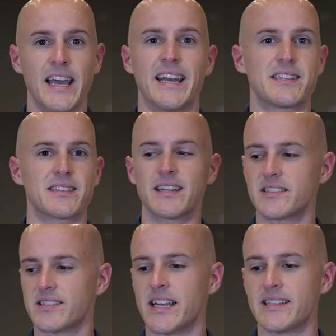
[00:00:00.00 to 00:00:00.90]
And it's not to
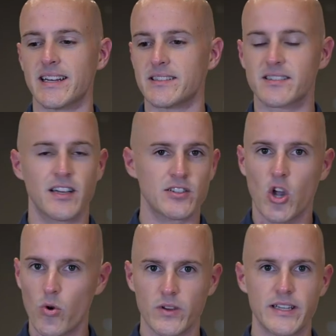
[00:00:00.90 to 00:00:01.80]
say that it's
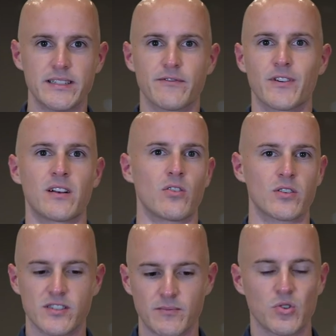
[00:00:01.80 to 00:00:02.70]
totally different or
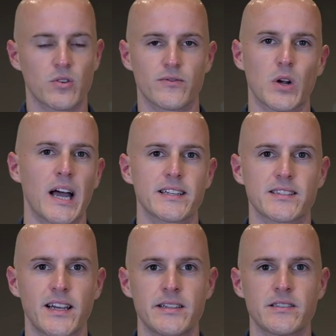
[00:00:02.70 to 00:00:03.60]
some sort of rocket
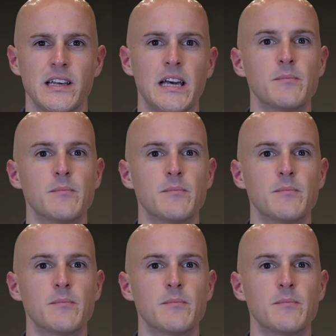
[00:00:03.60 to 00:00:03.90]
science,